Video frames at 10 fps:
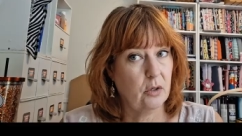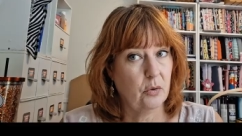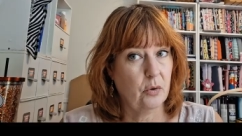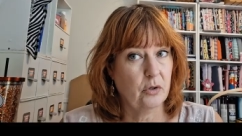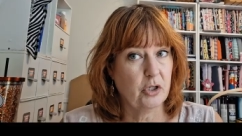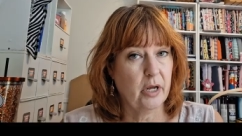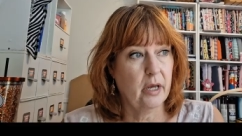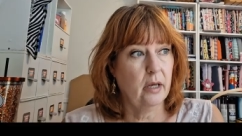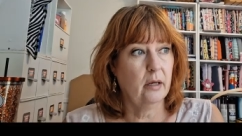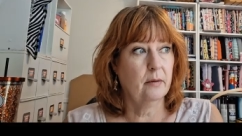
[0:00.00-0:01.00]
no
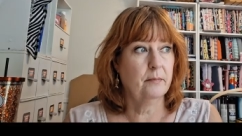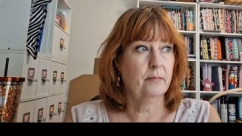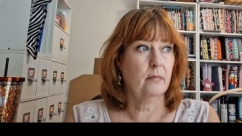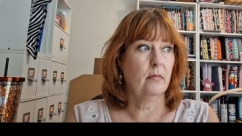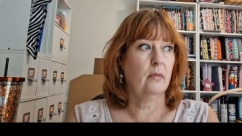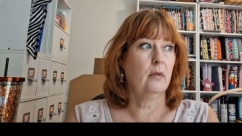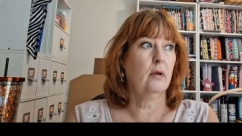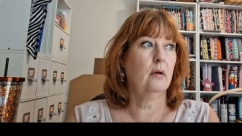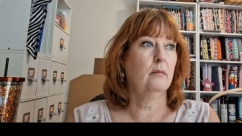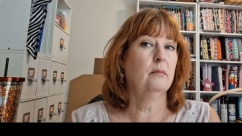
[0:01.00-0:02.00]
crocheting,
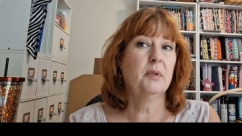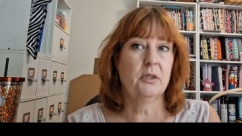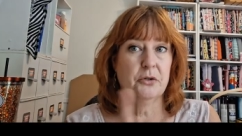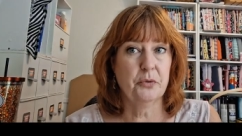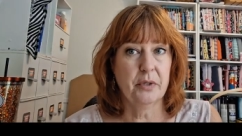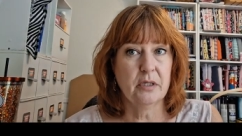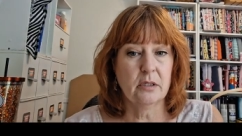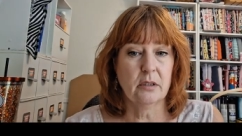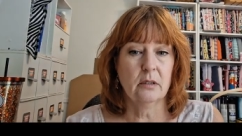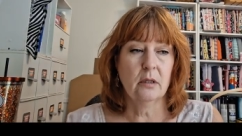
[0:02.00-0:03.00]
but there's a
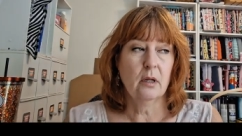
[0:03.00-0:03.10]
reason.